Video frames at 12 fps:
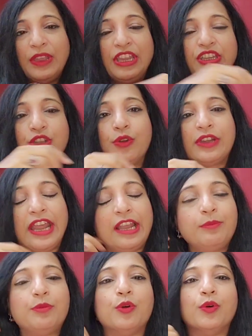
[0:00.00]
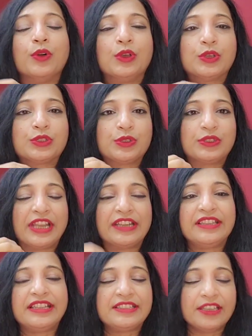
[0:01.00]
in your elbow, so
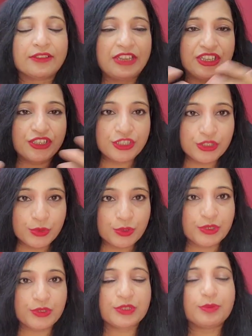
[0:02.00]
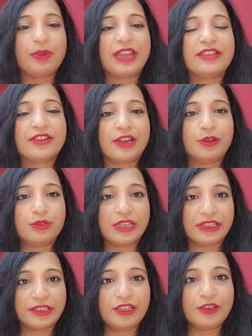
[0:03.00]
that these secretions don't spread
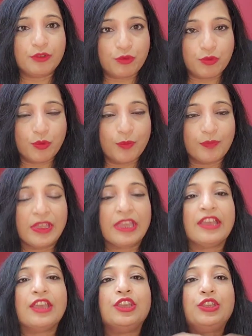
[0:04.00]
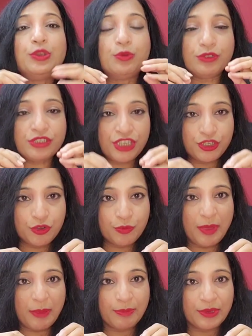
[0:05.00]
around in the room. Use
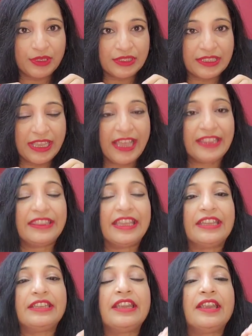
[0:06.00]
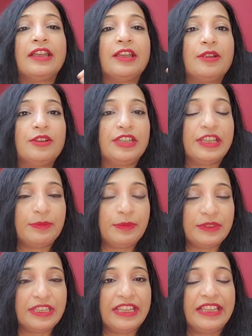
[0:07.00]
tissue papers, and then
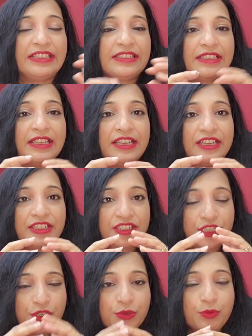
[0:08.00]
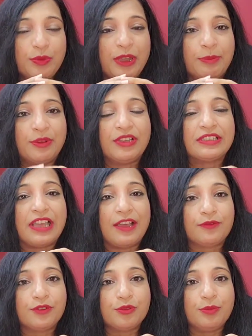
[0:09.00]
these tissue papers
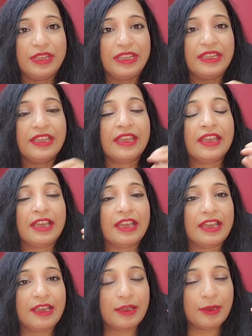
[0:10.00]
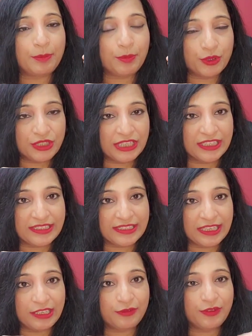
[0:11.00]
have to be put in the
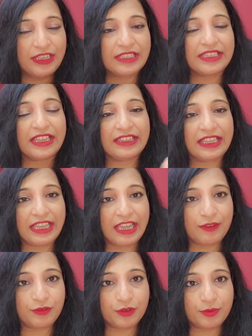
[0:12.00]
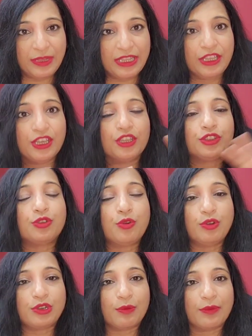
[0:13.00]
cellophans, and they have to be
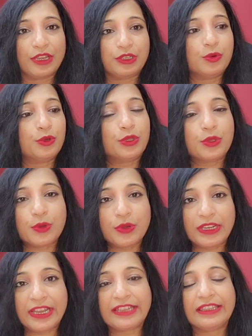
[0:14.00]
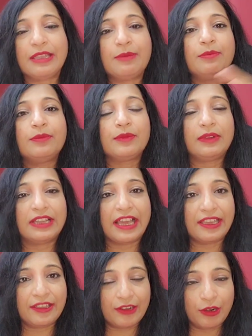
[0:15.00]
thrown away. Don't let them
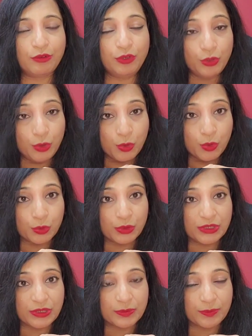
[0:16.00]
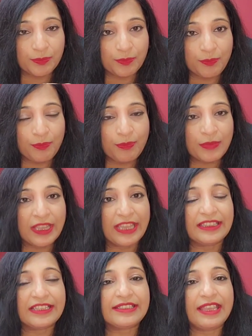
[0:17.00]
lie around loose.
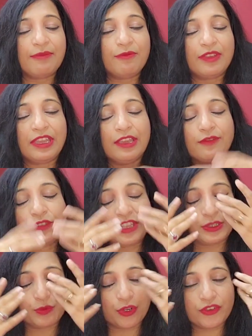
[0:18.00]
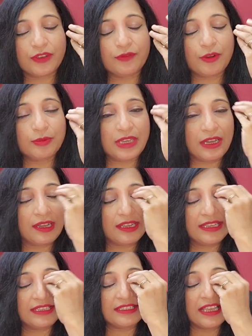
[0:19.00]
In the same way, if there is watering from the
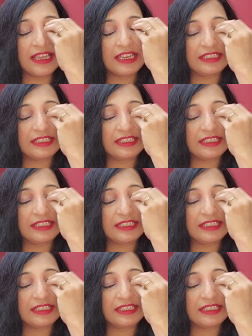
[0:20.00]
eyes,